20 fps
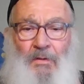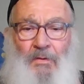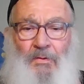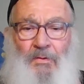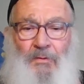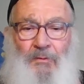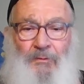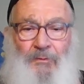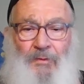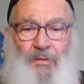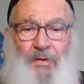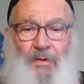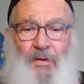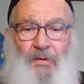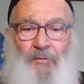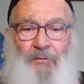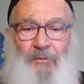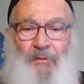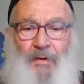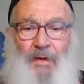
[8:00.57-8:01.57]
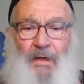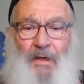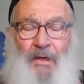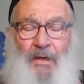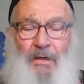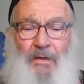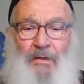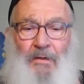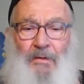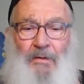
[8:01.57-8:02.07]
to forgive
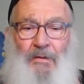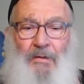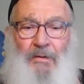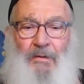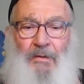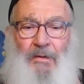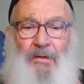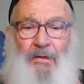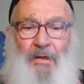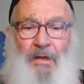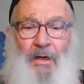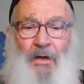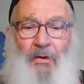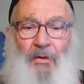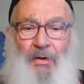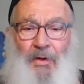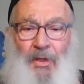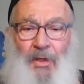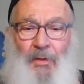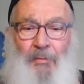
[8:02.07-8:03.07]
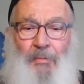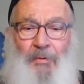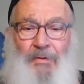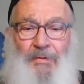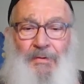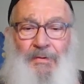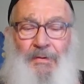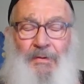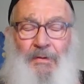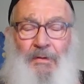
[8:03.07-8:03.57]
our
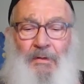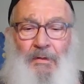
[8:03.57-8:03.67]
neighbours.